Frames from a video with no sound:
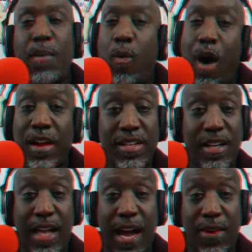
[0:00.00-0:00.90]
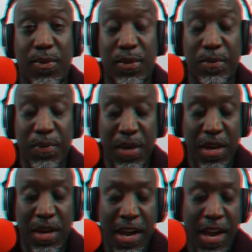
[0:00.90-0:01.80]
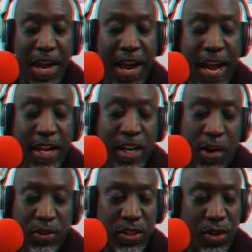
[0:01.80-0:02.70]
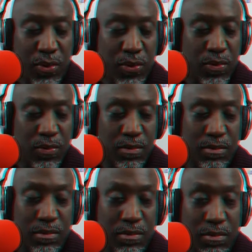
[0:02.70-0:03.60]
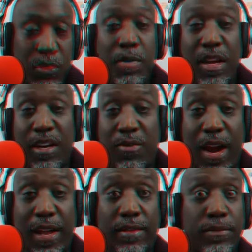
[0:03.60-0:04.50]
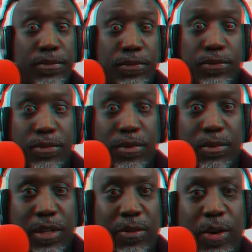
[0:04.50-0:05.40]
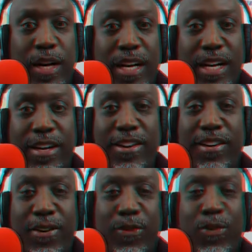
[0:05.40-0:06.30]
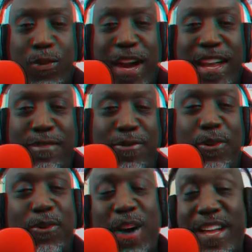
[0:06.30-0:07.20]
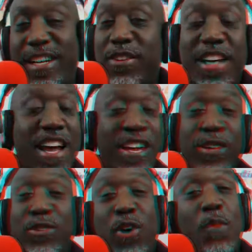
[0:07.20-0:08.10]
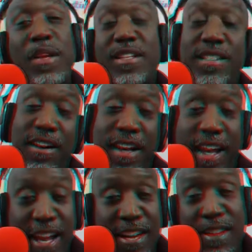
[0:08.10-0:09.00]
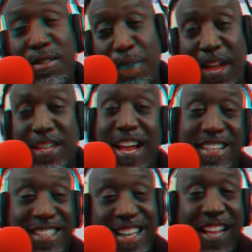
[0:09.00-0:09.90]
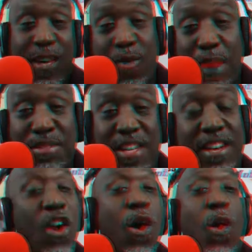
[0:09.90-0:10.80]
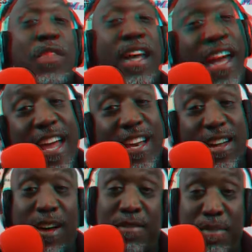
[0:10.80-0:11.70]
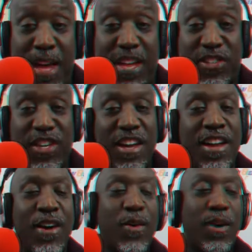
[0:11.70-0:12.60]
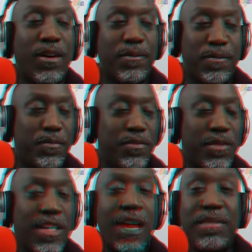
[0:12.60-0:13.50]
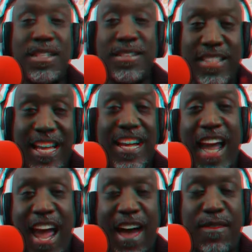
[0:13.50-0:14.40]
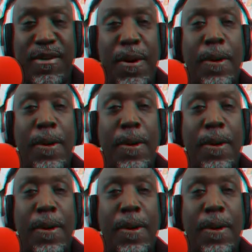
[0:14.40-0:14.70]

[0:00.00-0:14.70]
walk into the locker room, and the coach goes, "You better get ready." What? Ready for what, coach? You told me to sit on the end of the bench, and that's exactly where I'm sitting, on the end of the bench. Well, come the second half,